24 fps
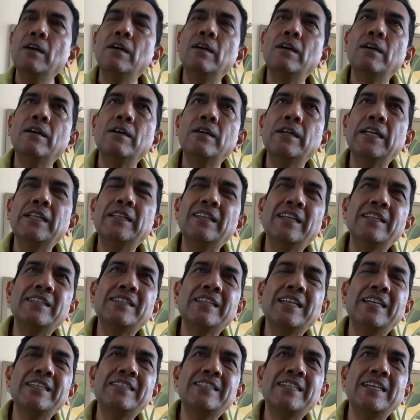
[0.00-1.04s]
uh, let, let's
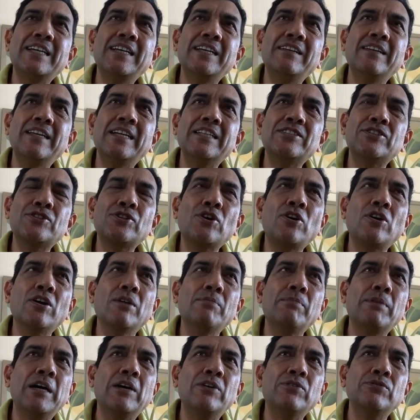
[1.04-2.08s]
let's say let's talk
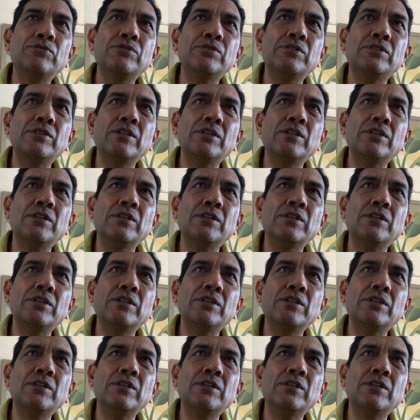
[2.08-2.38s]
about